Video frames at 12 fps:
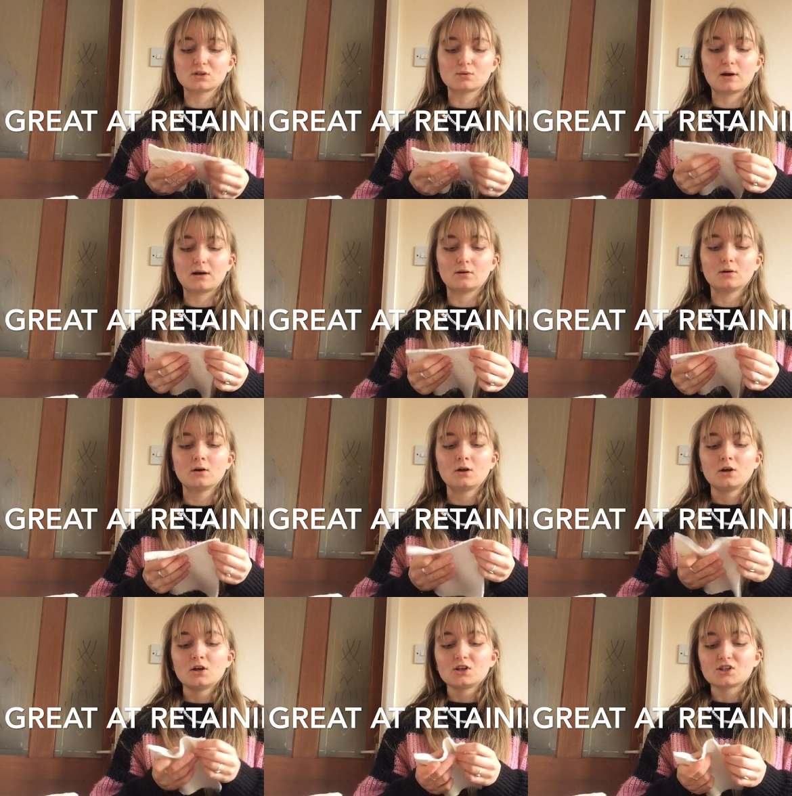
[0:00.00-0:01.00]
as well.
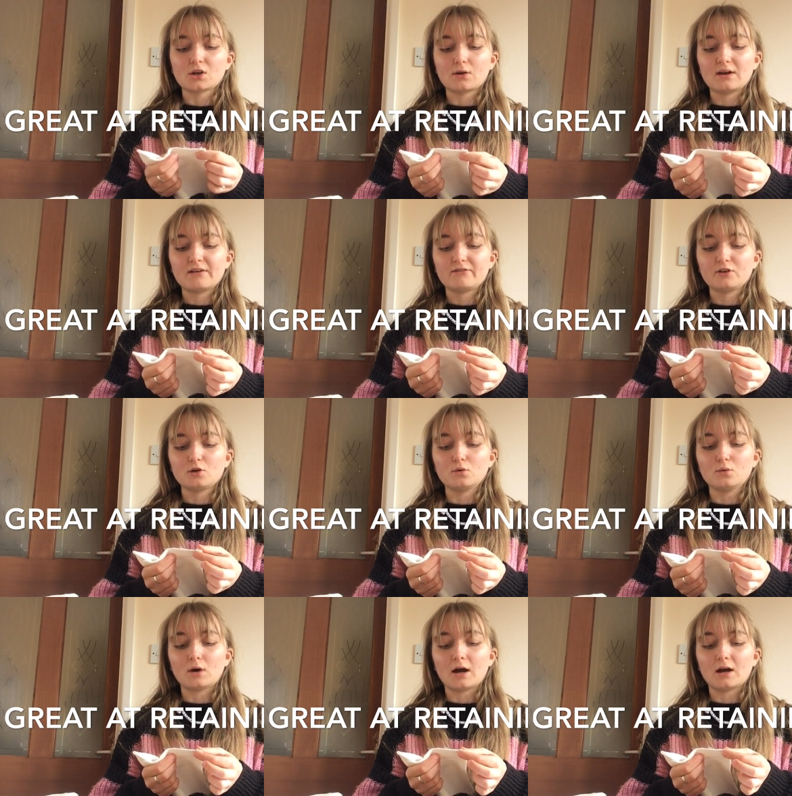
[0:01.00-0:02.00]
So if
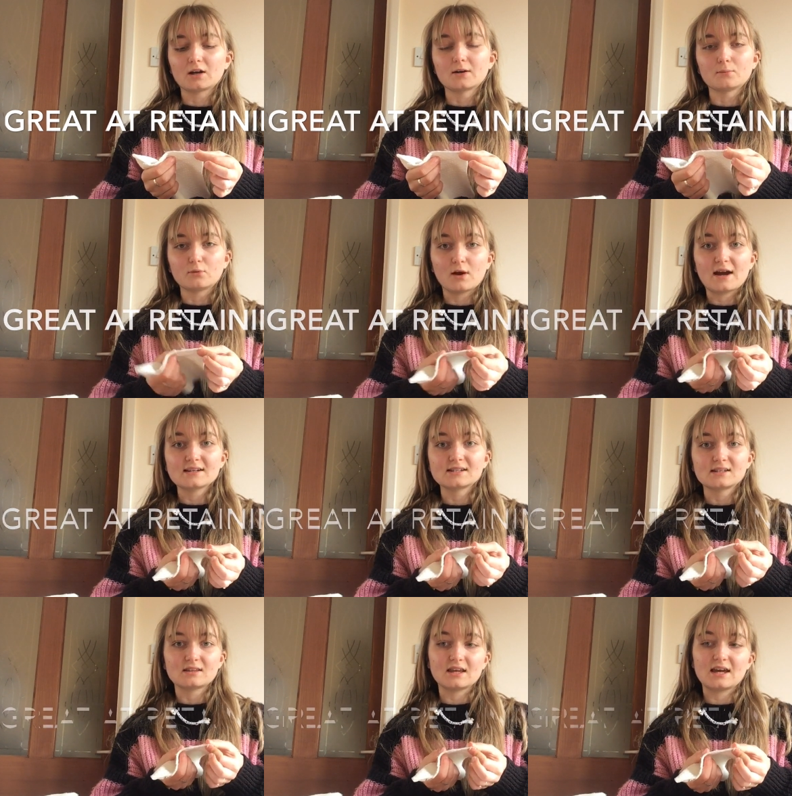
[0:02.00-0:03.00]
you
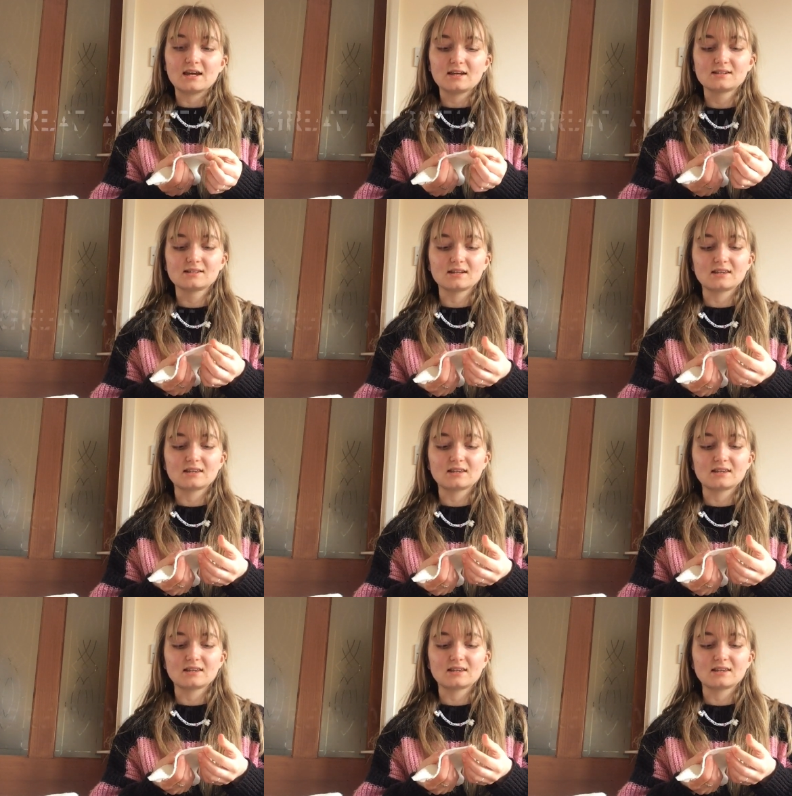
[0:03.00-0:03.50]
compressed this,